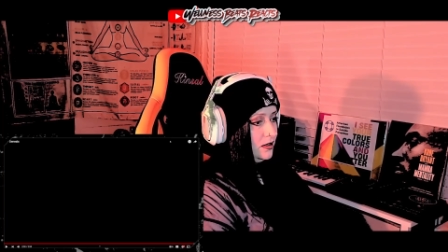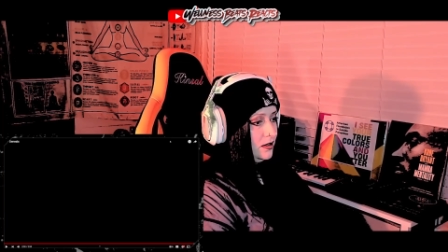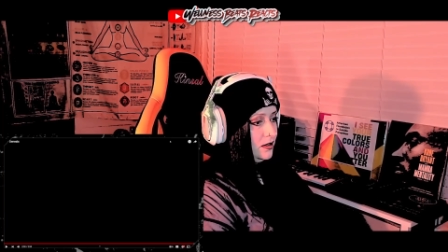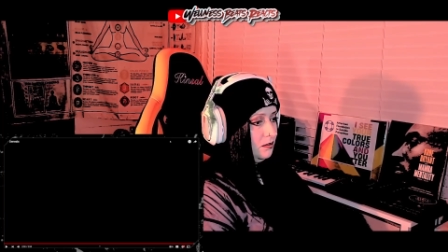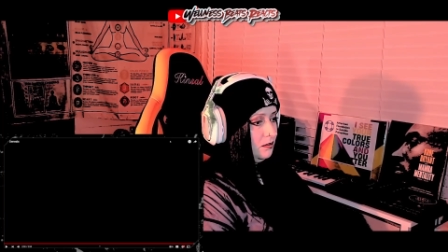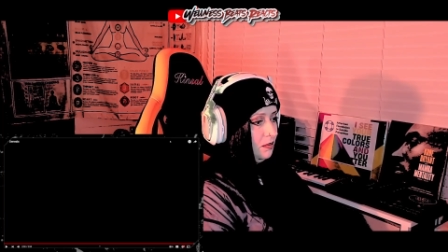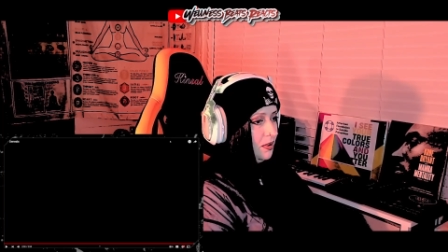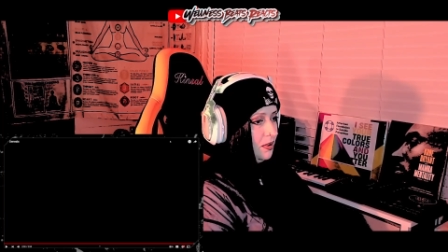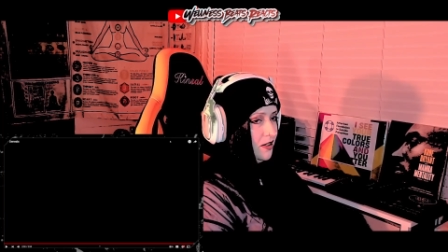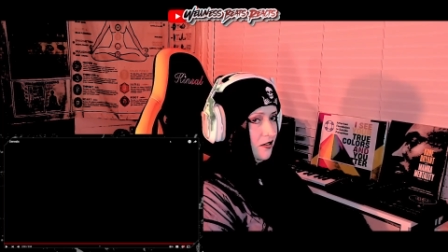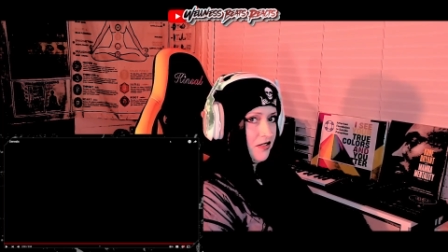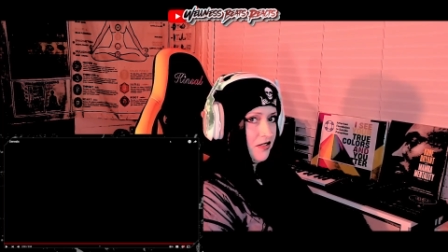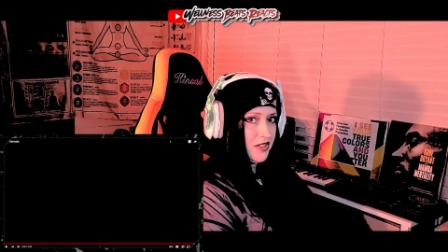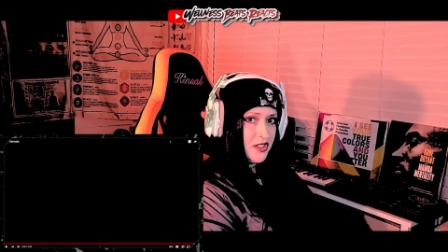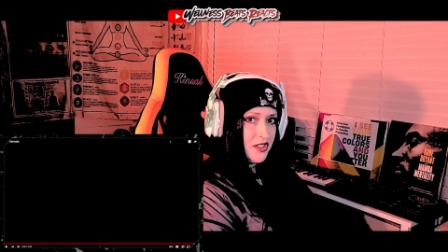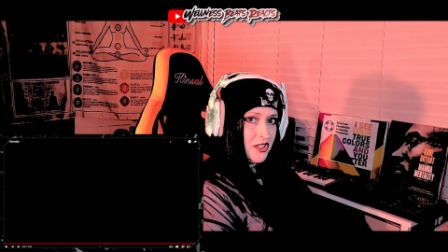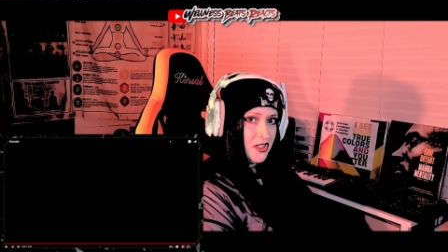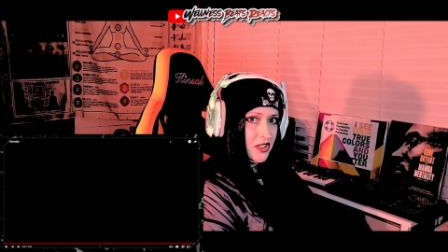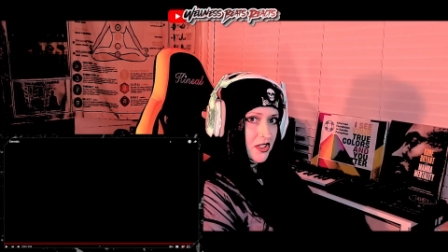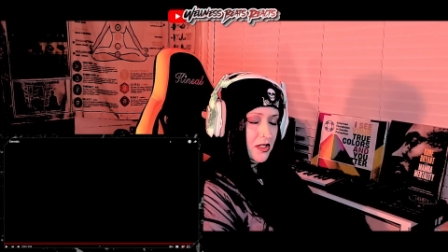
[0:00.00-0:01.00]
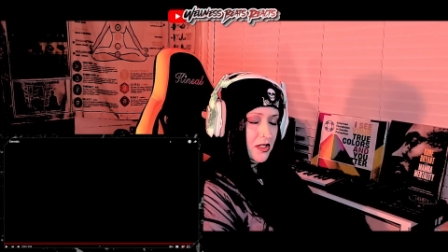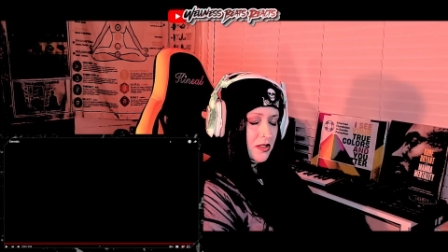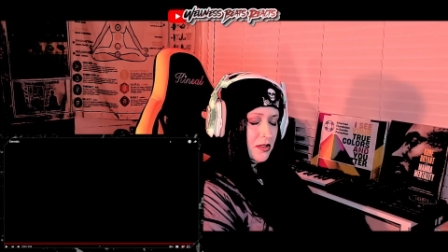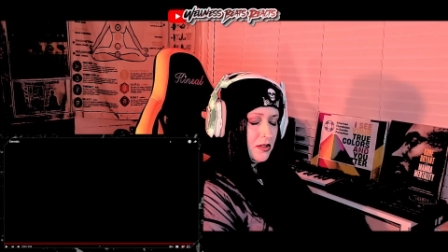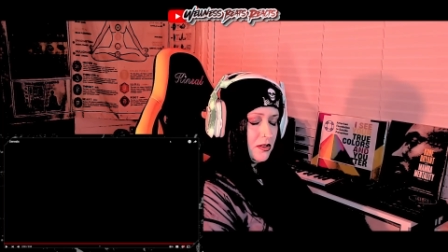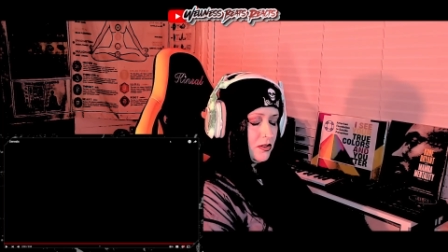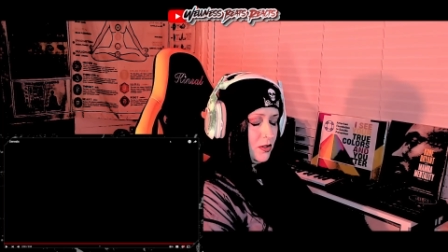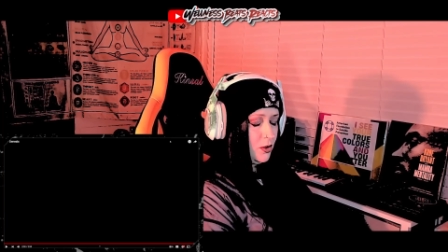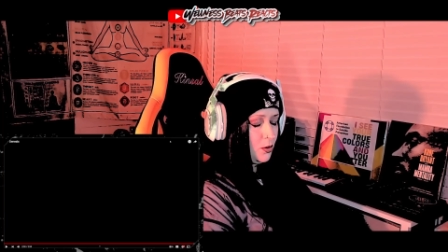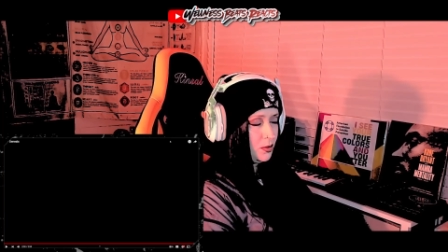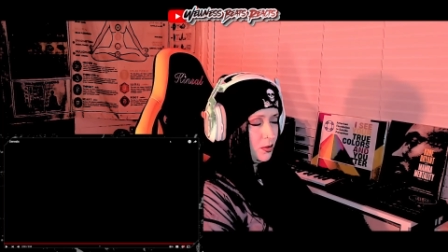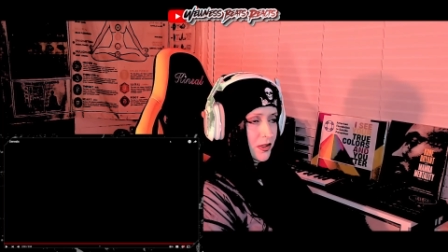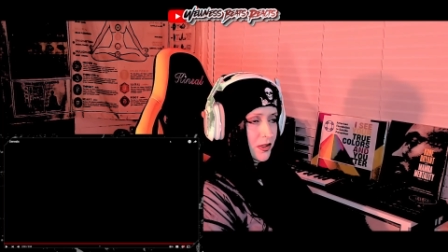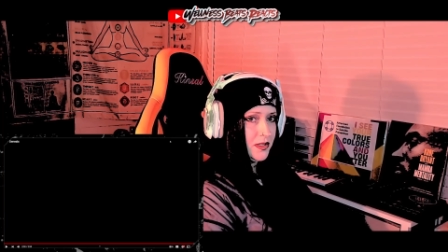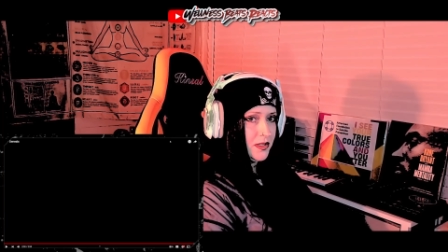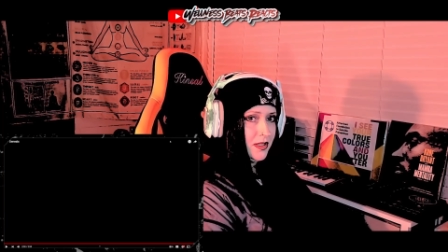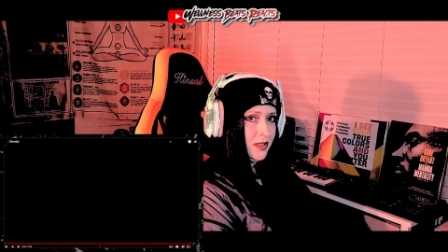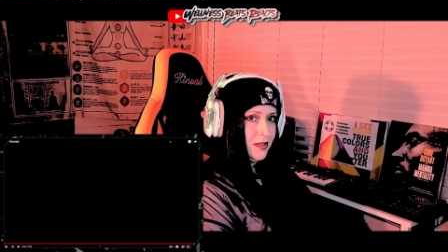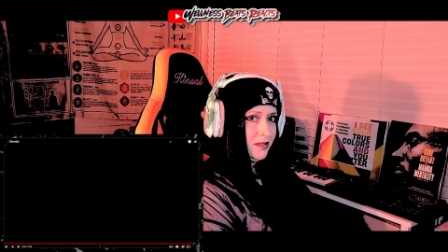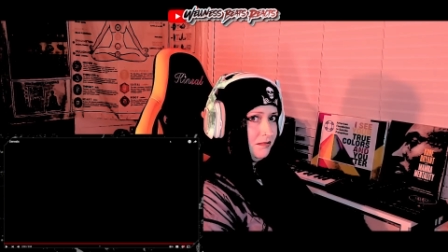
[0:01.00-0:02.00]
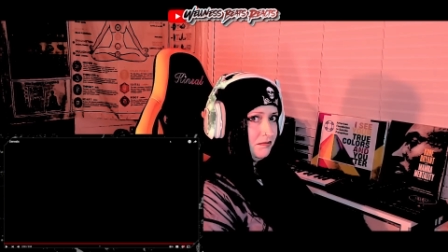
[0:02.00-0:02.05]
But visually, so pleasing.